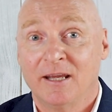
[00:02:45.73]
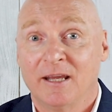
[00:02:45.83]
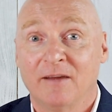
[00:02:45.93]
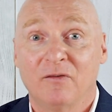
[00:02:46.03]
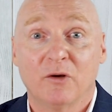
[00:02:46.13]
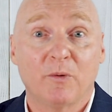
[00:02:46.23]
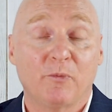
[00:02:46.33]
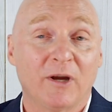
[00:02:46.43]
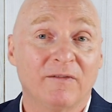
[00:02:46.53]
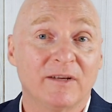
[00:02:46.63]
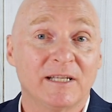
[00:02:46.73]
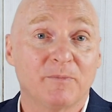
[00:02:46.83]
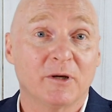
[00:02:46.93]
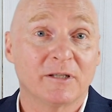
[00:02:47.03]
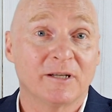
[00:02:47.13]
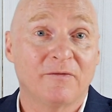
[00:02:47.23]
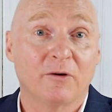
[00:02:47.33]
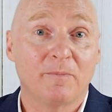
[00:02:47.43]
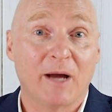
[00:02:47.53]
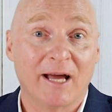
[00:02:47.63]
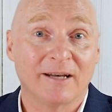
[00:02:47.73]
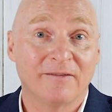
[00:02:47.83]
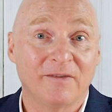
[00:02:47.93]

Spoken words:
If you were previously sponsored for a partner